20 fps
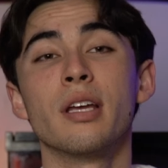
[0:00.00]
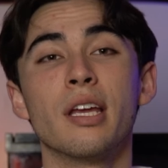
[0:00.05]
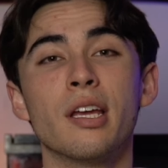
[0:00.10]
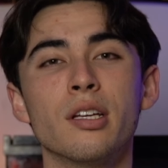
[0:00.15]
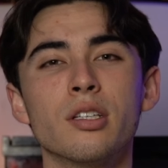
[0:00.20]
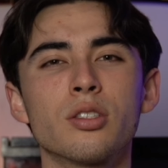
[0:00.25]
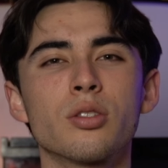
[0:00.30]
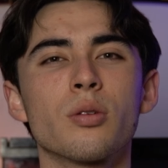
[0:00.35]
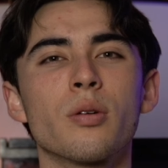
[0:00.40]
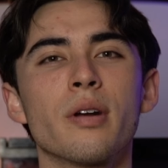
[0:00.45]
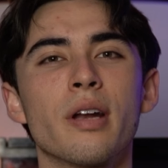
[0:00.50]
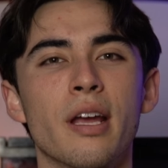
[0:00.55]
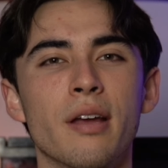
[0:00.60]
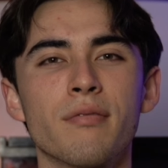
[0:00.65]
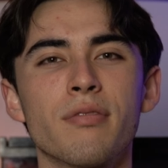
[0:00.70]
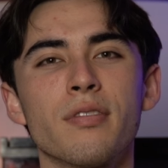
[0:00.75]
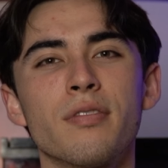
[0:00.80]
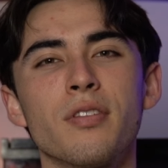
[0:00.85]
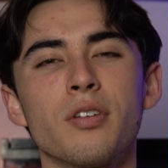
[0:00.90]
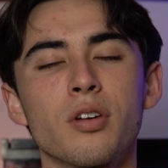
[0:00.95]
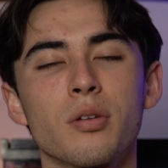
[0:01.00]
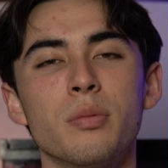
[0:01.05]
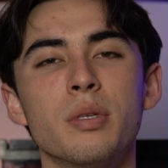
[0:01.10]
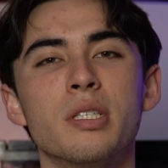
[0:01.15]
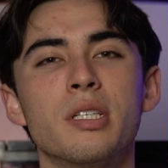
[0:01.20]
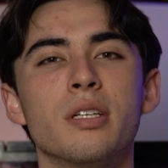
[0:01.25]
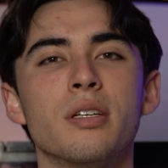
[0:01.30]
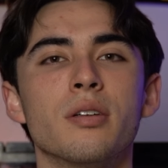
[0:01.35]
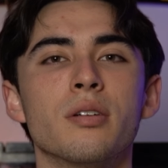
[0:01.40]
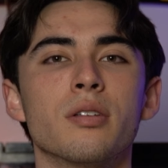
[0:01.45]
In short, amphiphilic
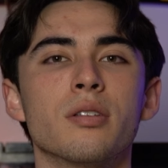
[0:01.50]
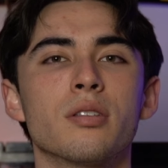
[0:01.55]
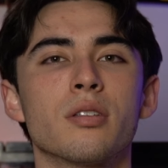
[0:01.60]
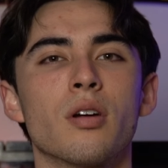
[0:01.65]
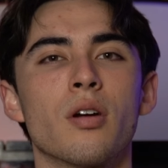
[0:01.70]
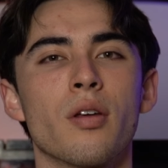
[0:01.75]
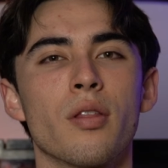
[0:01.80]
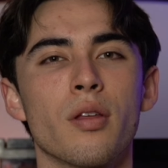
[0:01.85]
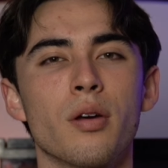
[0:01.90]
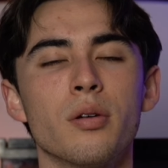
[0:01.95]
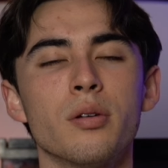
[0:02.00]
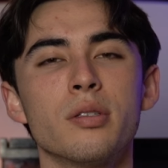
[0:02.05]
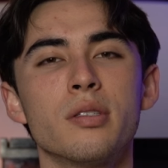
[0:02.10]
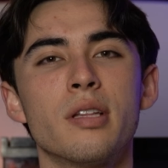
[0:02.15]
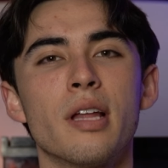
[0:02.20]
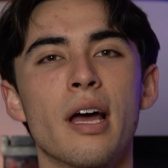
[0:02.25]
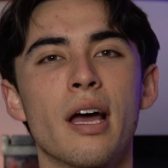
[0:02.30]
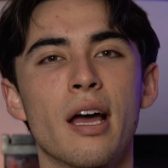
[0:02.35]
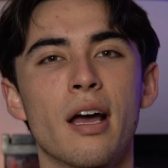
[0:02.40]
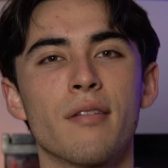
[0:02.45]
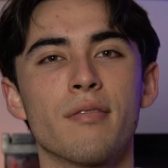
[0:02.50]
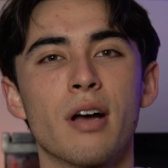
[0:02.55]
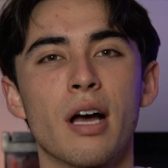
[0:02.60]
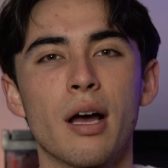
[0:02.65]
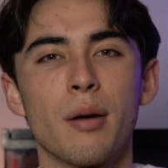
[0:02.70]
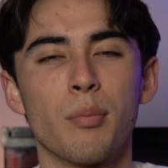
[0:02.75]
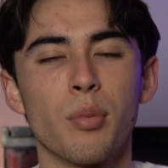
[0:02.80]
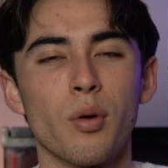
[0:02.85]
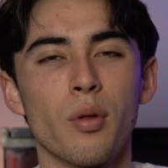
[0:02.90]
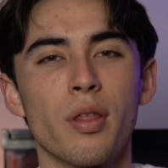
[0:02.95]
materials are those that have
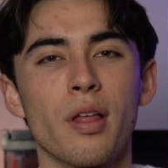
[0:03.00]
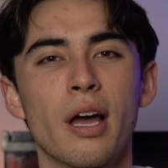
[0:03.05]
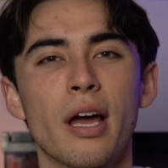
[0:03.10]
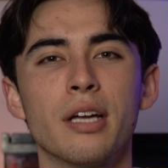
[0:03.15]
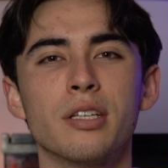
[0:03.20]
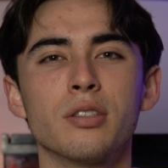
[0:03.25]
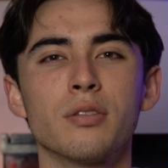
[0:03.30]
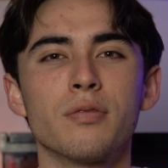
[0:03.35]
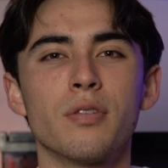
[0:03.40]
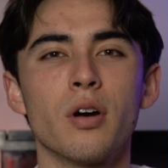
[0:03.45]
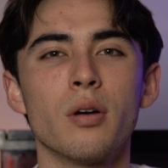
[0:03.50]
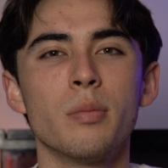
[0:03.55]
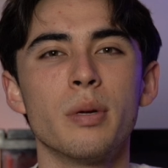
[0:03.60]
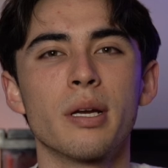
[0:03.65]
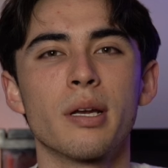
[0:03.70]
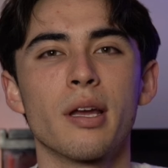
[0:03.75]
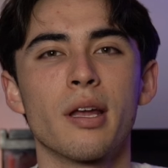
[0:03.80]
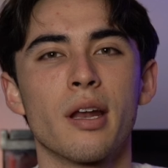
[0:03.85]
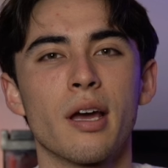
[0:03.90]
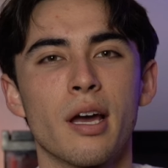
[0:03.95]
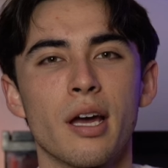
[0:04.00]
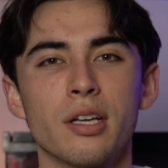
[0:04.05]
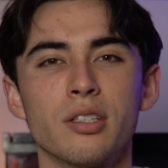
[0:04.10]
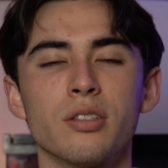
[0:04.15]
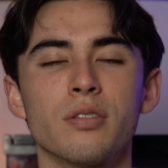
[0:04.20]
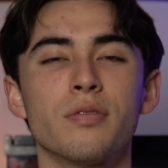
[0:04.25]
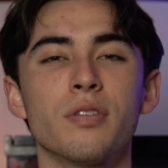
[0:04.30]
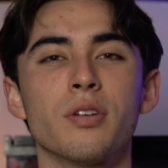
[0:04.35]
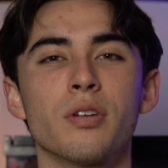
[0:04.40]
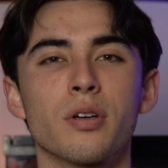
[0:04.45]
both hydrophobic and
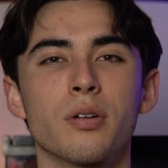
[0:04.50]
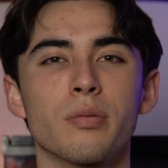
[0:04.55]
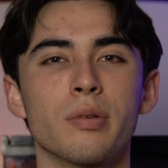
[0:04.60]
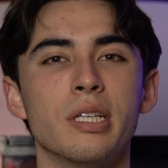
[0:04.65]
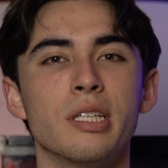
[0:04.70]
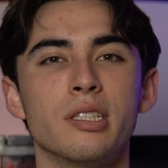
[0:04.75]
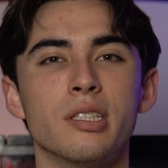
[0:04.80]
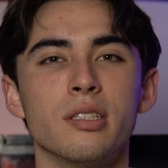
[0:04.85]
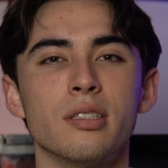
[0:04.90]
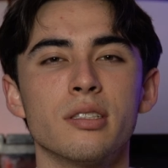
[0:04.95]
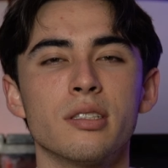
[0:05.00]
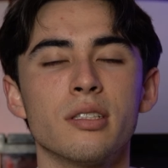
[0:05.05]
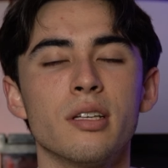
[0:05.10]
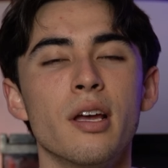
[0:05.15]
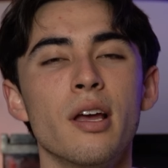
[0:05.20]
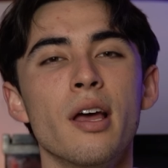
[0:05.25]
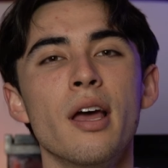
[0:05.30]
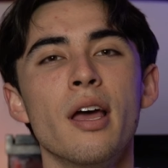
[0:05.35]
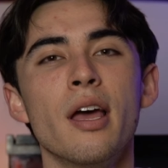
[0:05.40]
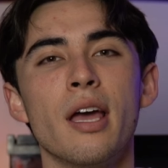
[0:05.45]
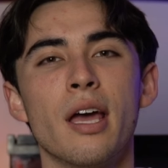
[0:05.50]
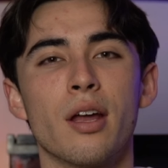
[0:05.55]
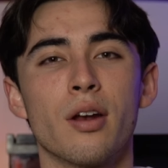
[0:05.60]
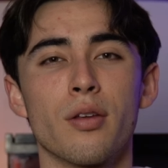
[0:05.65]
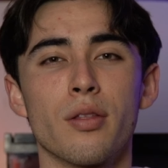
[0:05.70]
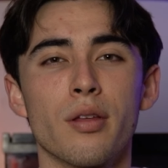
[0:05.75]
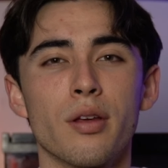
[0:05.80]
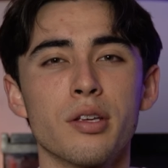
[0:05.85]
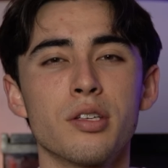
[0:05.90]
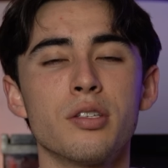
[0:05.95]
hydrophilic regions and
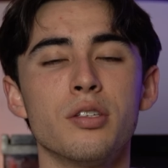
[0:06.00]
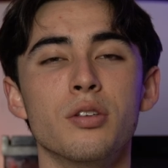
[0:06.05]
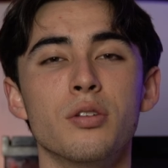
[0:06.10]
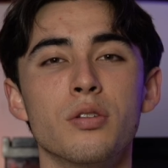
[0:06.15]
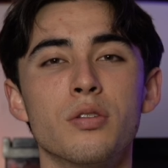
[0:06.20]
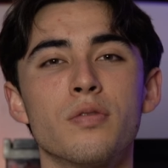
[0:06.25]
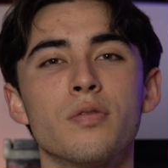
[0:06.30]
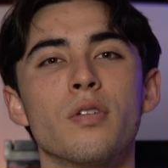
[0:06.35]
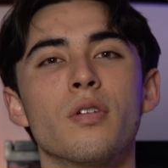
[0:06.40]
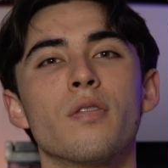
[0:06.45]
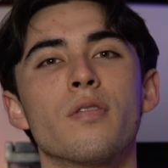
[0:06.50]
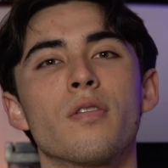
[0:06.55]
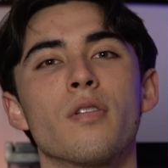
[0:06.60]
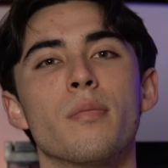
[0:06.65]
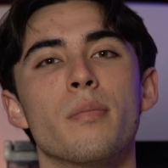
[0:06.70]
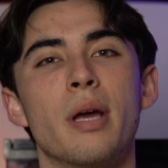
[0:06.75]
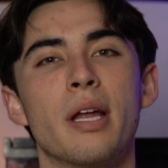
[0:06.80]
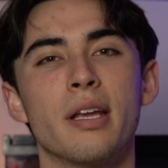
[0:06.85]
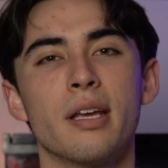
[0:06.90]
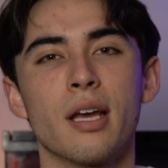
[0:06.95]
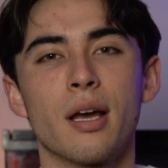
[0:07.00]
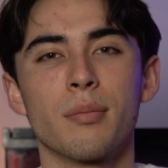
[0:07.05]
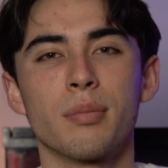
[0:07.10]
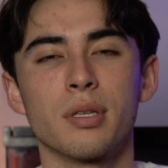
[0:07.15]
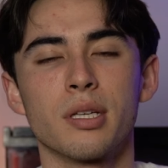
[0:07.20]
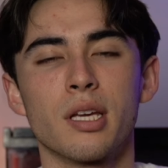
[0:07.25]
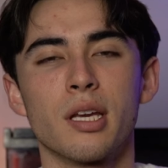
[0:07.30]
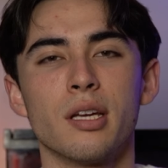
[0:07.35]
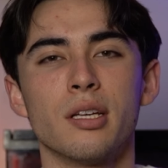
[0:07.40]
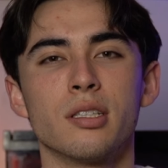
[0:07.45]
are thus useful for many
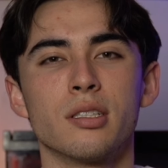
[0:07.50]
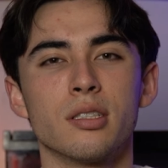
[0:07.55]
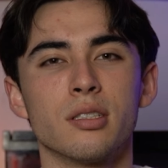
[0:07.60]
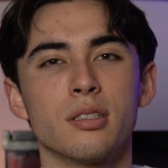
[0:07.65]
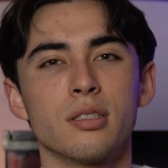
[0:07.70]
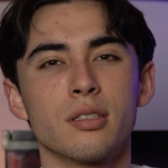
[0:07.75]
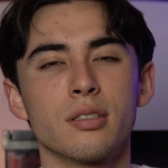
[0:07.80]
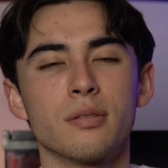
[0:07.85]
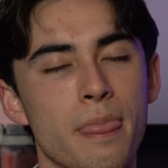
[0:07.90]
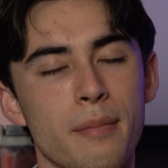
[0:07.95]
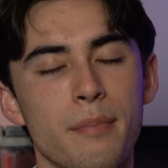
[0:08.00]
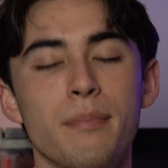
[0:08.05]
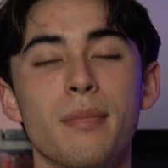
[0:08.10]
applications.